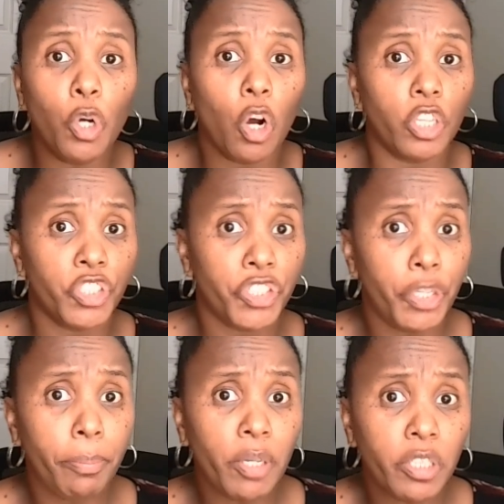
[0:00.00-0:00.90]

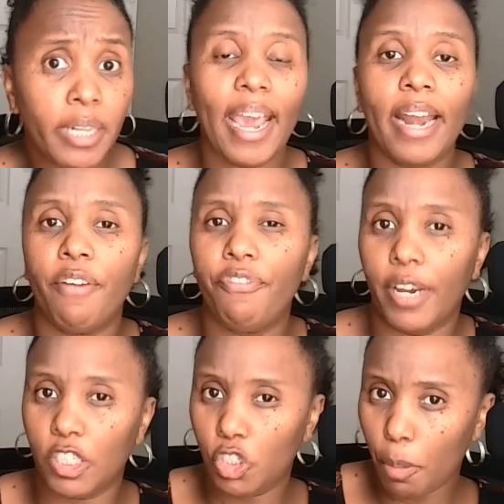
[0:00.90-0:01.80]
contribute can
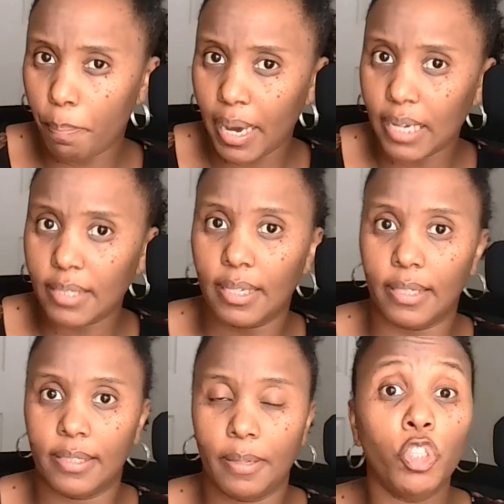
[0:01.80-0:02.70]
affect your basis.